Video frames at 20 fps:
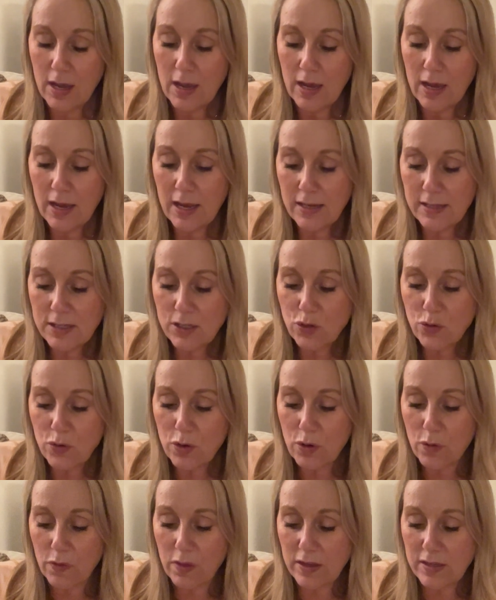It's
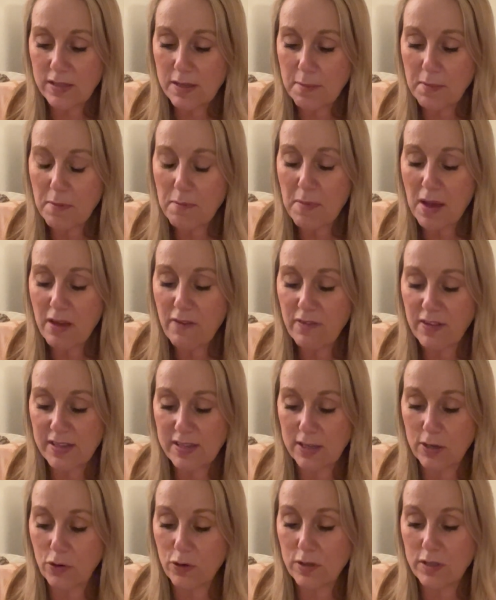true that some of my
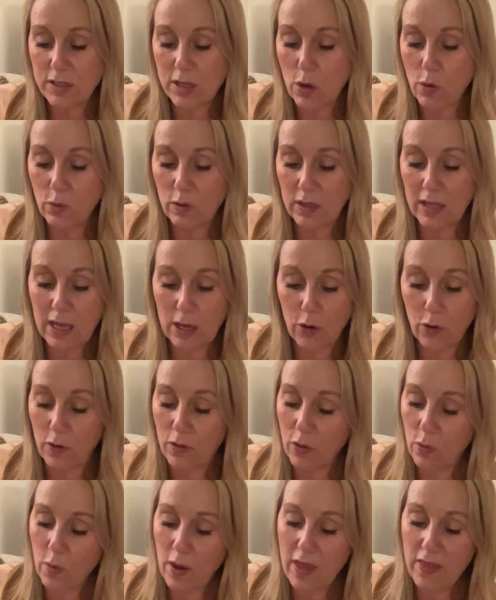visitors don't linger
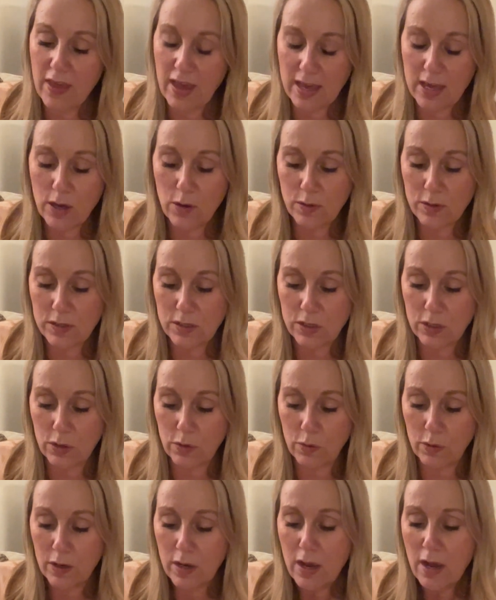the way they used to.
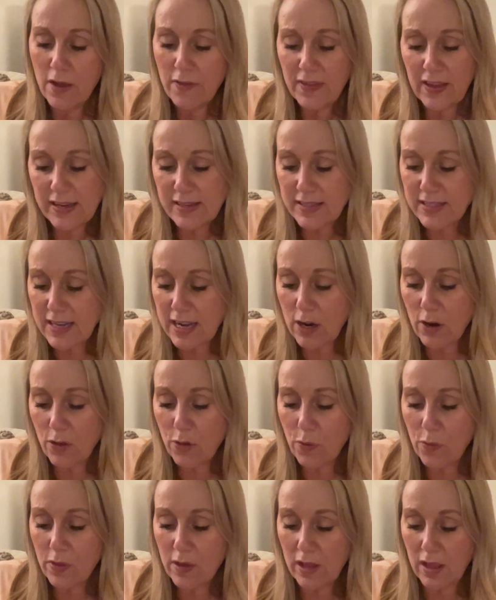They stare
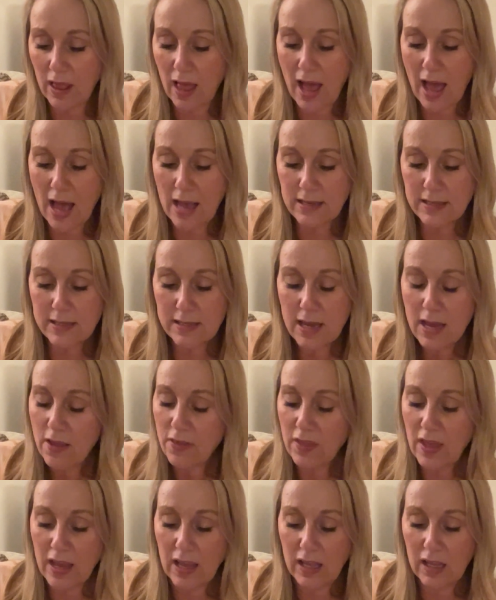through the glass,
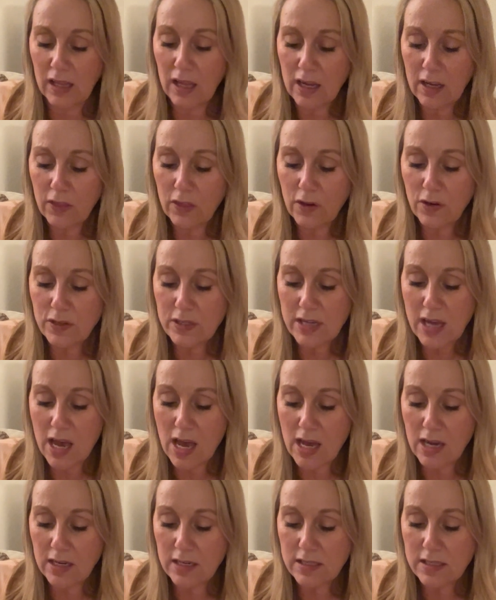they cluck their
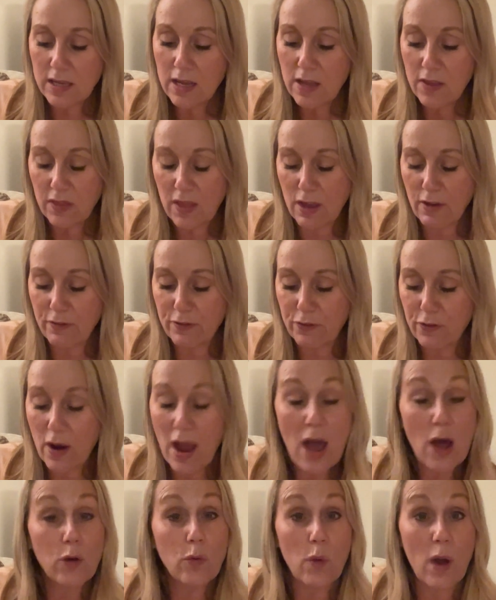tongues, they
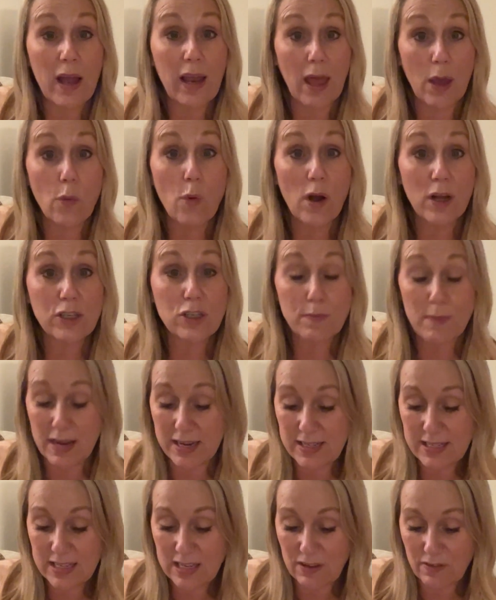frown while I watch my
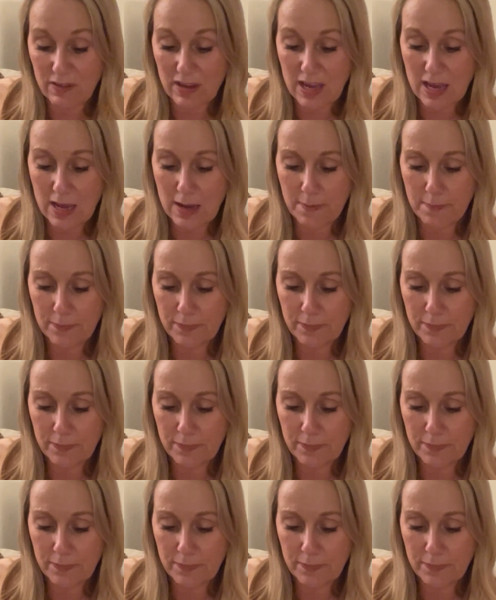TV.